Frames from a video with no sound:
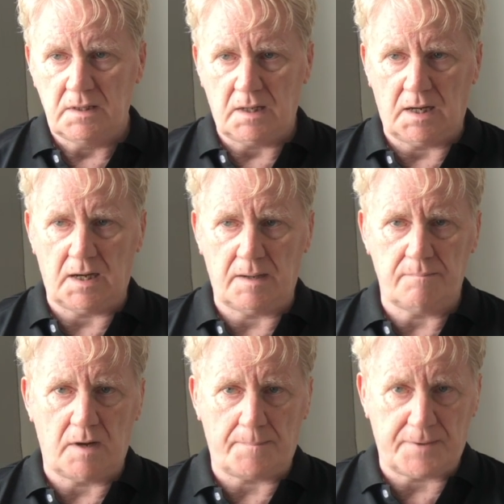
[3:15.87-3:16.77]

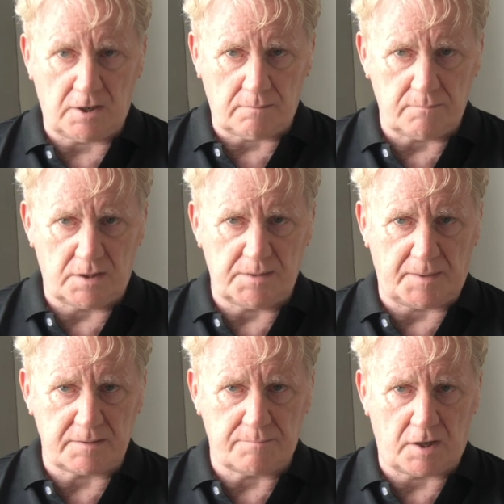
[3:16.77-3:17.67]
up here on the
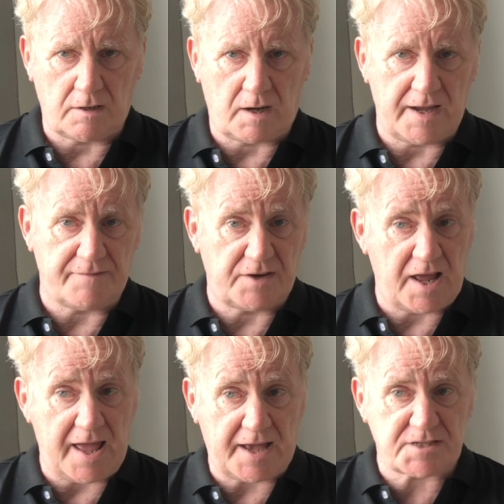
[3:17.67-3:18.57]
button bar, I have an
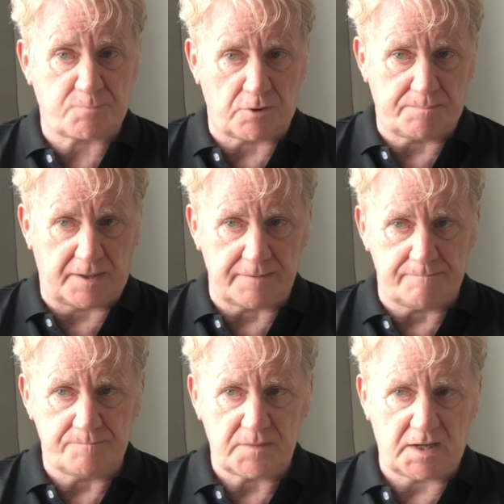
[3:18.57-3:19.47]
export button,
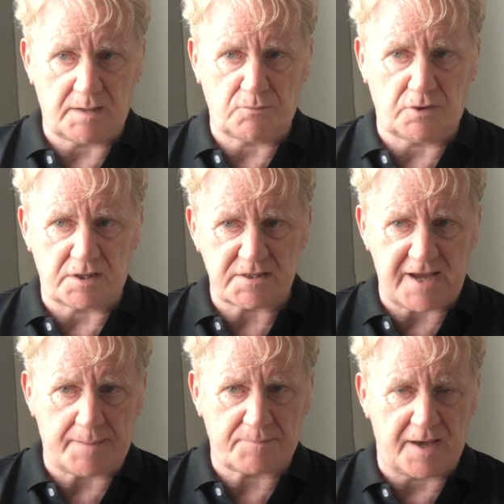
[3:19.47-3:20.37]
and I'm going to
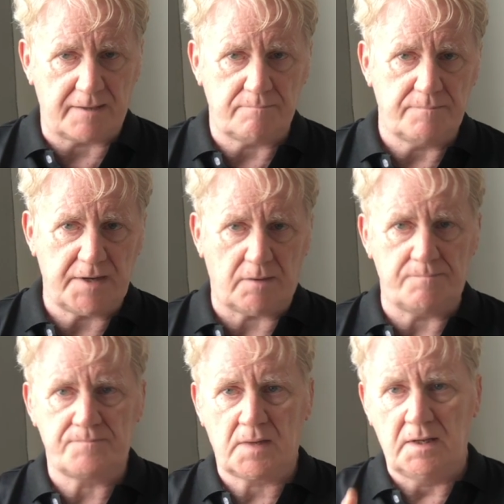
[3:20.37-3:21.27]
tap that. Now,
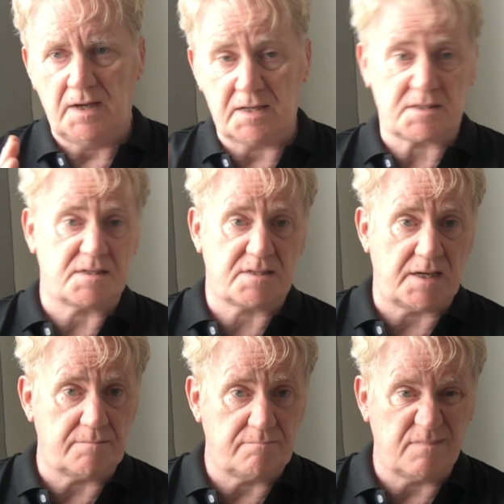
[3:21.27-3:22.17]
as I
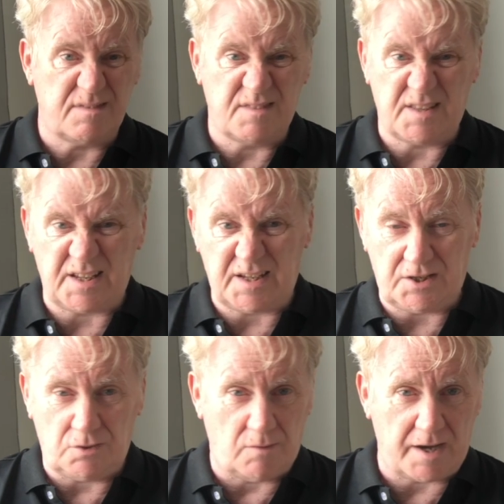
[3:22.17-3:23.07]
said, the
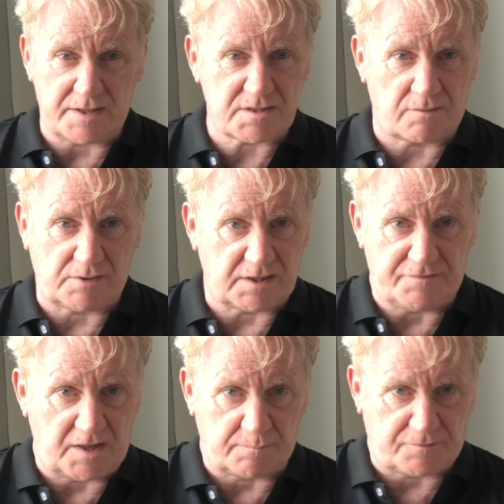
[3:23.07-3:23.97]
UI is not really
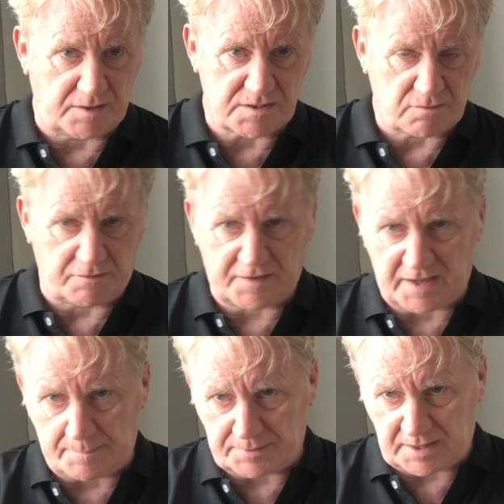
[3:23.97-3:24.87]
developed for this whole thing
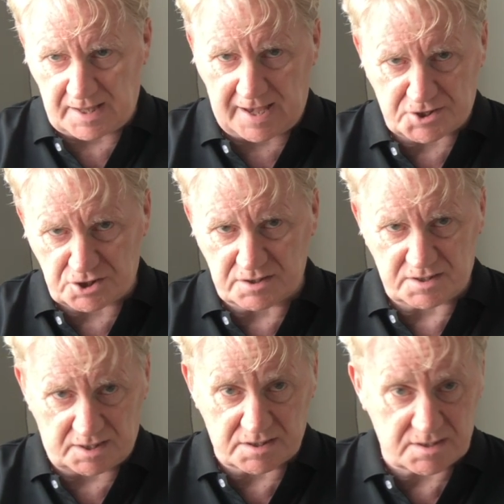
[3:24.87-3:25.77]
yet, but the actions
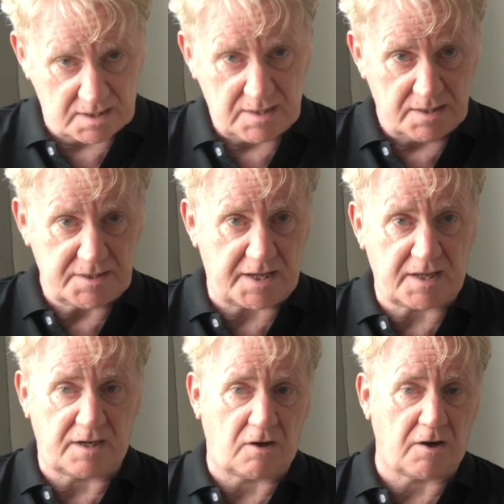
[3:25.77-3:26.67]
that it's
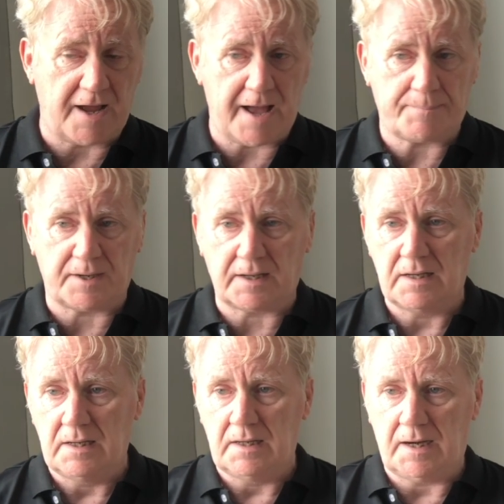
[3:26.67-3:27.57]
taken are happening.
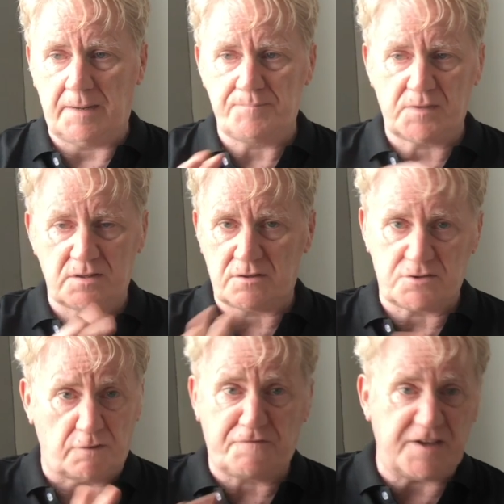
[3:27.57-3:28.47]
So there's
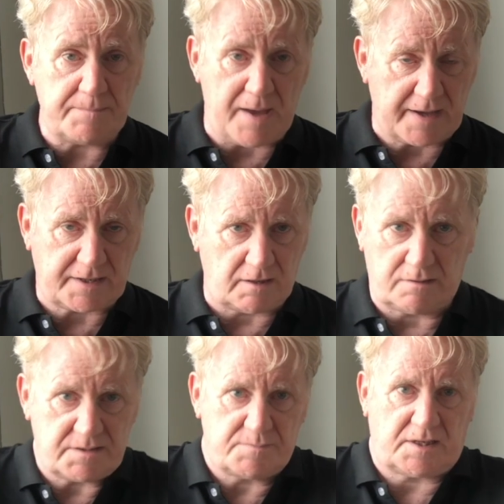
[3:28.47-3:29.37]
no feedback here. It
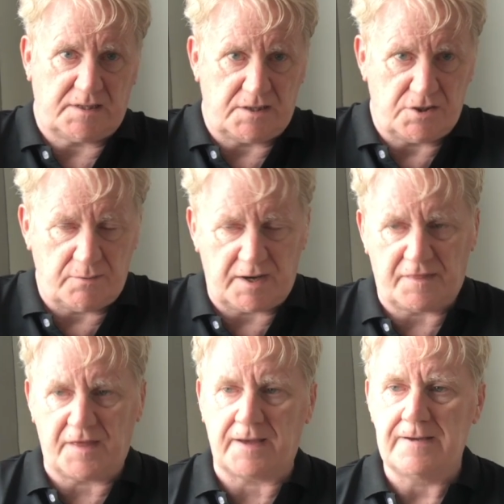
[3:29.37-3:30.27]
seems like it didn't do
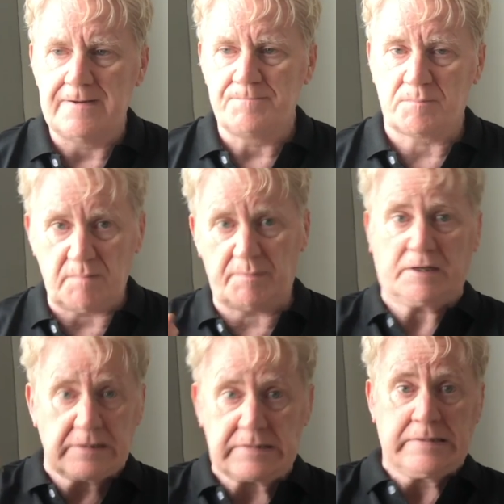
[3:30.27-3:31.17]
anything. Maybe I'll
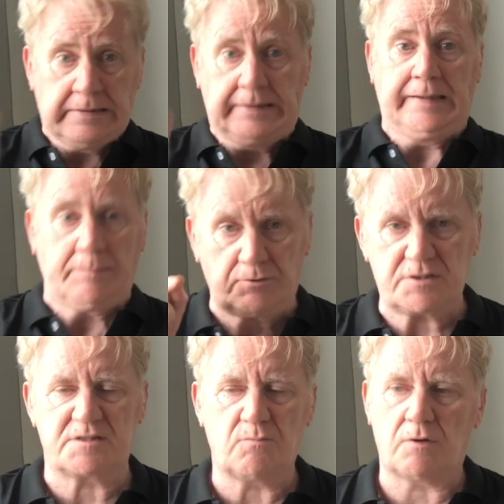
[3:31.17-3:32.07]
just hammer it
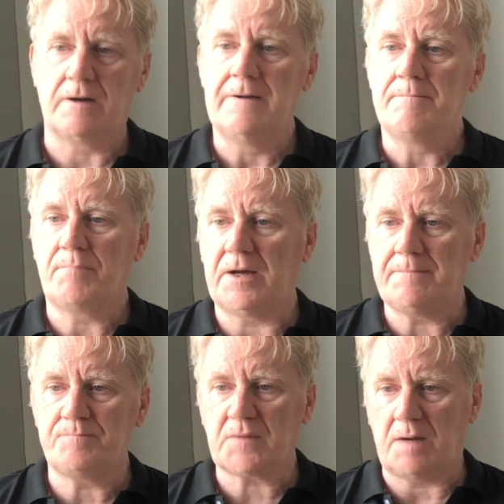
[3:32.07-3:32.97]
some more,
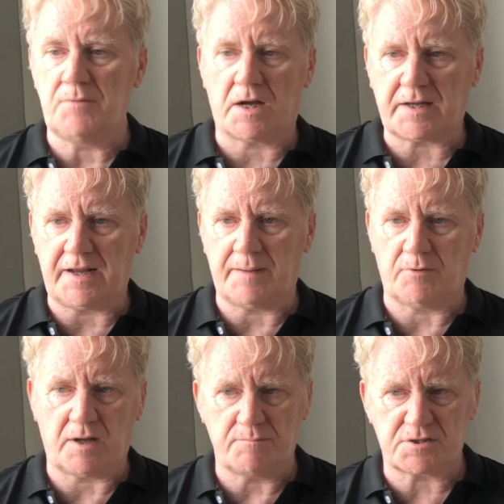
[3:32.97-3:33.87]
but I'm not going to hammer
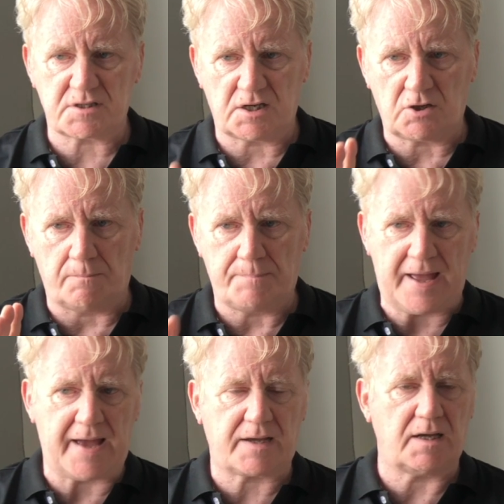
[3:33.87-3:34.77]
it. I'm just going to go
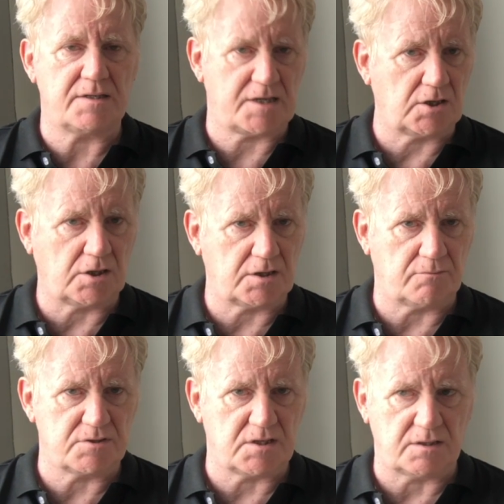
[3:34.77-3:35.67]
back and take a look at the
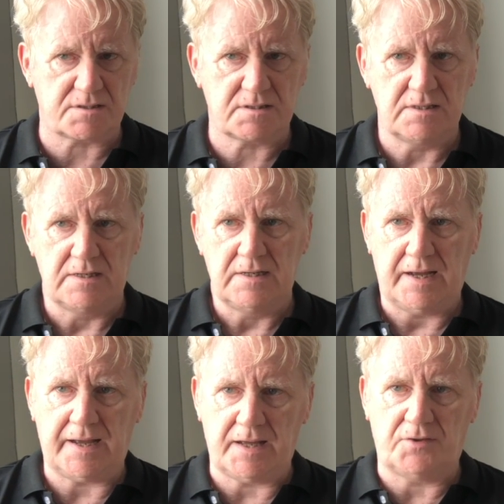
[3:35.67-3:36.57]
results.
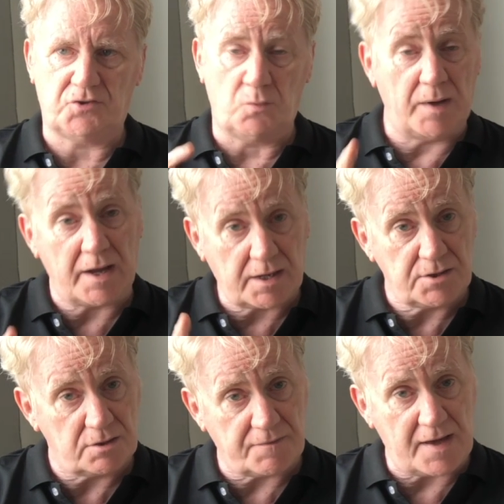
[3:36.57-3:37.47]
And the way I can
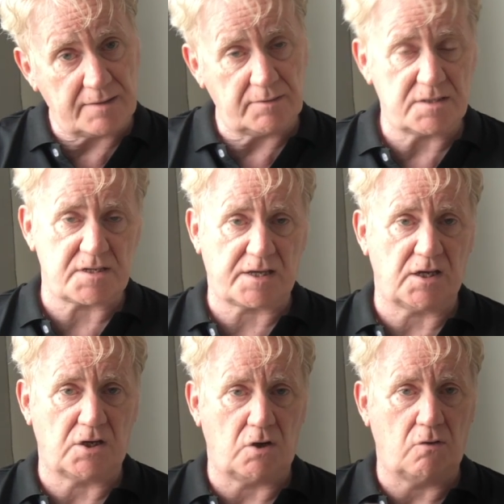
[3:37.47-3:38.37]
do that is I
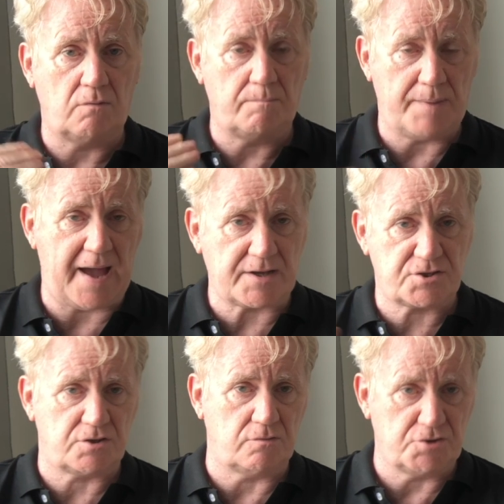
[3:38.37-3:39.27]
can go back
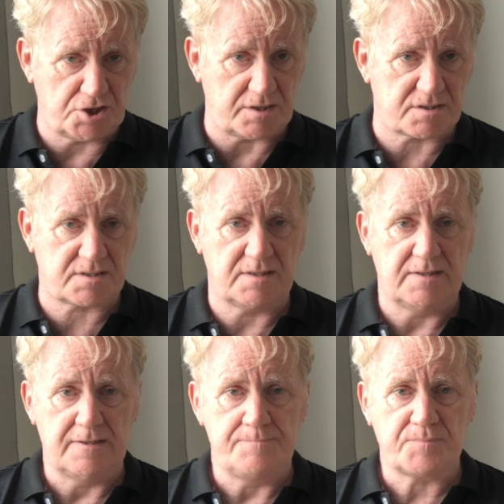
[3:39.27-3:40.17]
to gist.
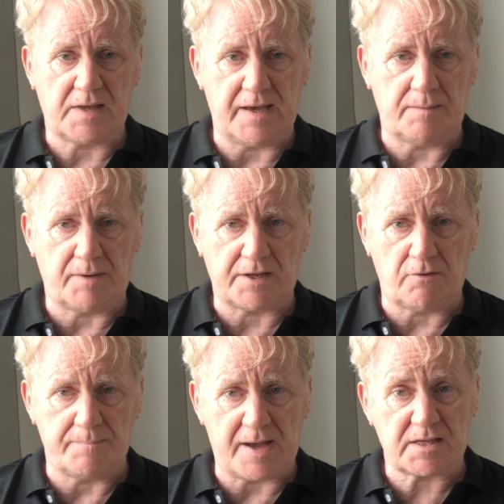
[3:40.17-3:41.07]
And by
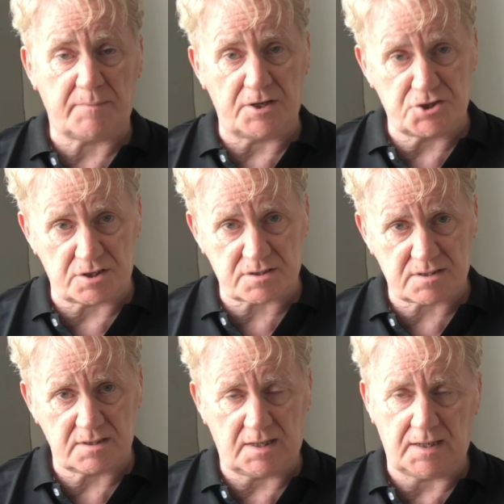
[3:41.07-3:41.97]
going back to my
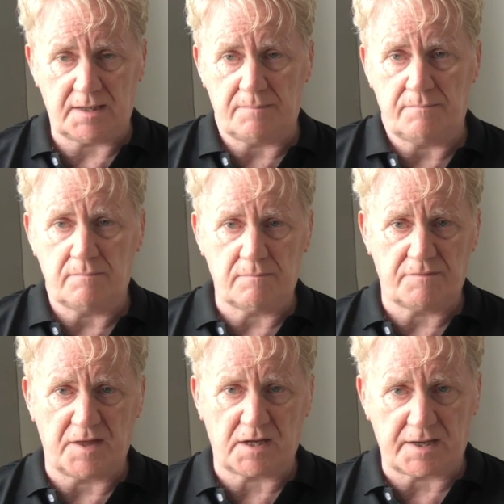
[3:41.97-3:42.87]
gist
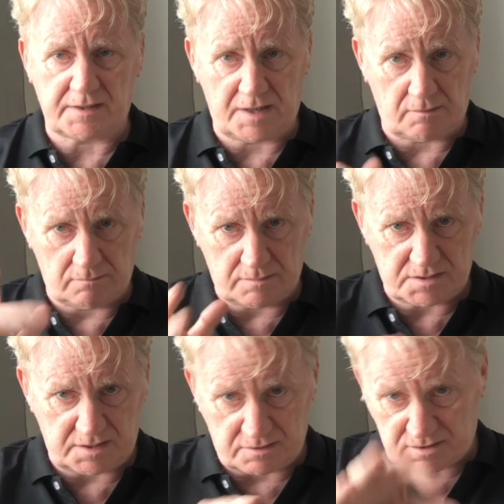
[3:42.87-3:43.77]
thing, I can now
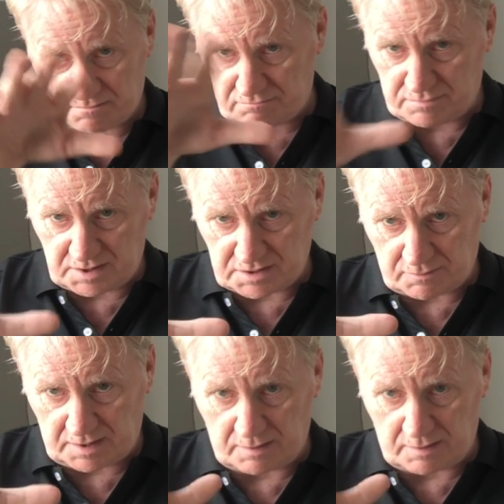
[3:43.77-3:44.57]
see there's things the way they